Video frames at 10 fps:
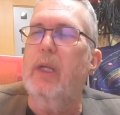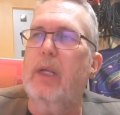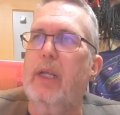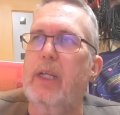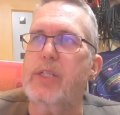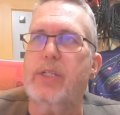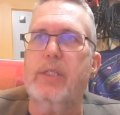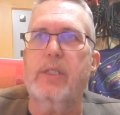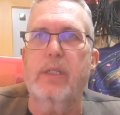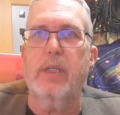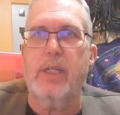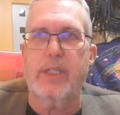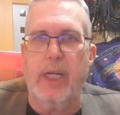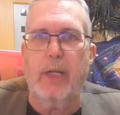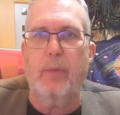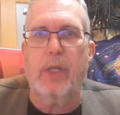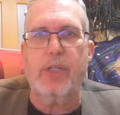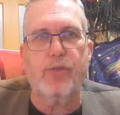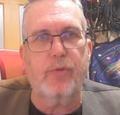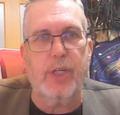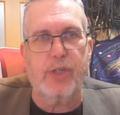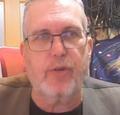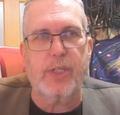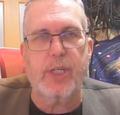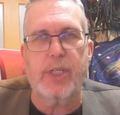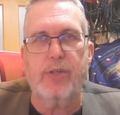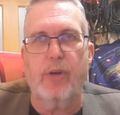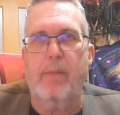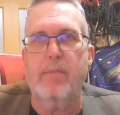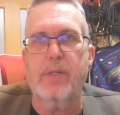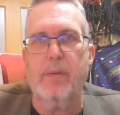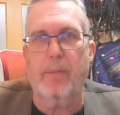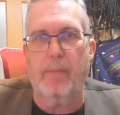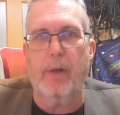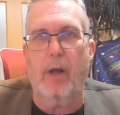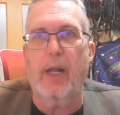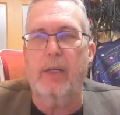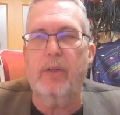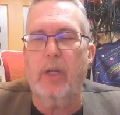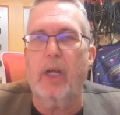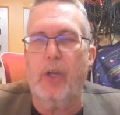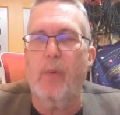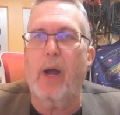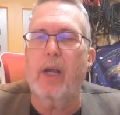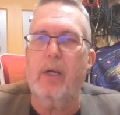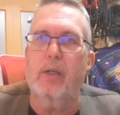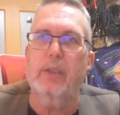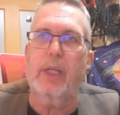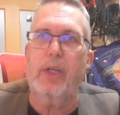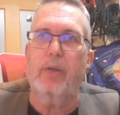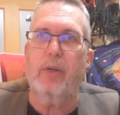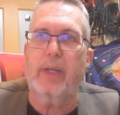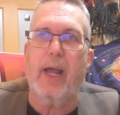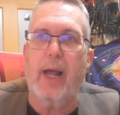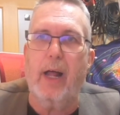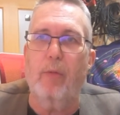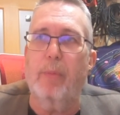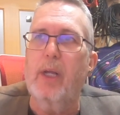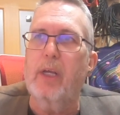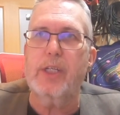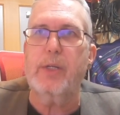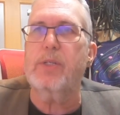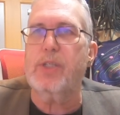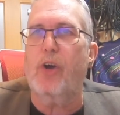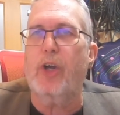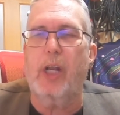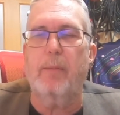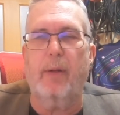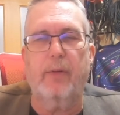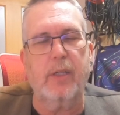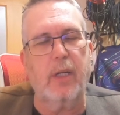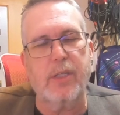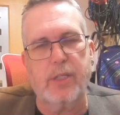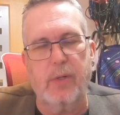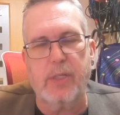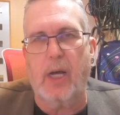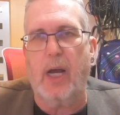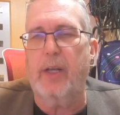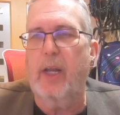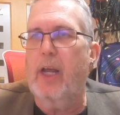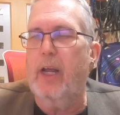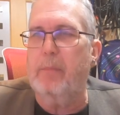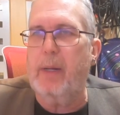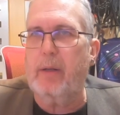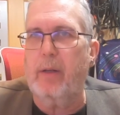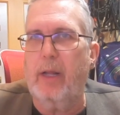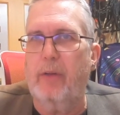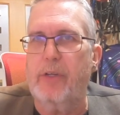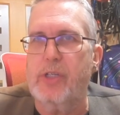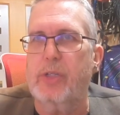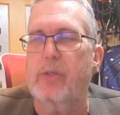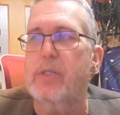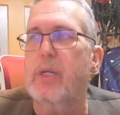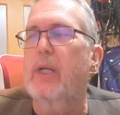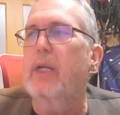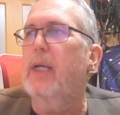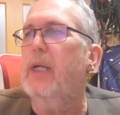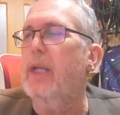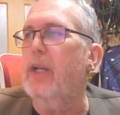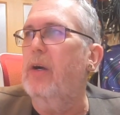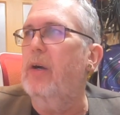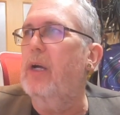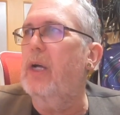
is dealing with distressing streams, and a QR code that you could get help, because he was talking about things like suicide and mental health issues. Now